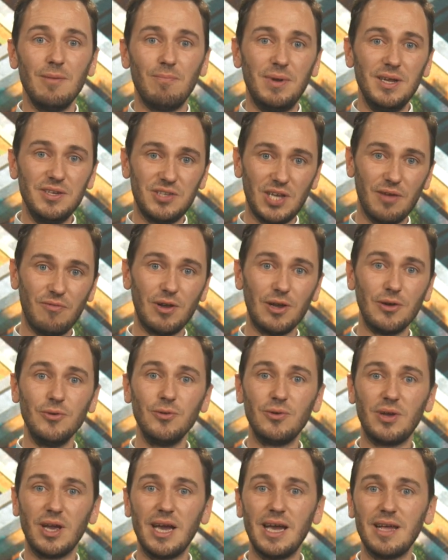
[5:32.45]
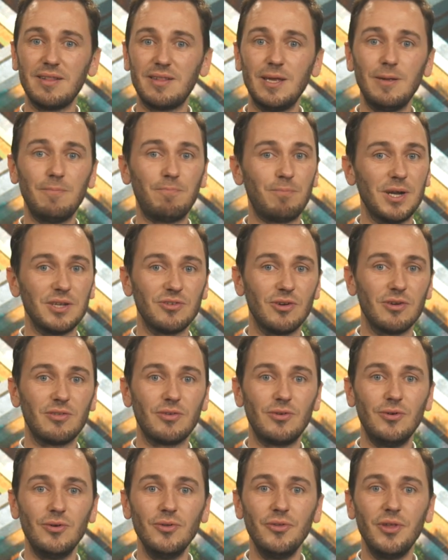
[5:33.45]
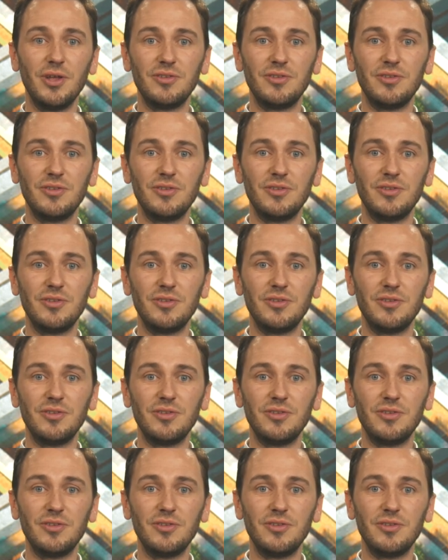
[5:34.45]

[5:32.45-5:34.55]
Please have a look at the press article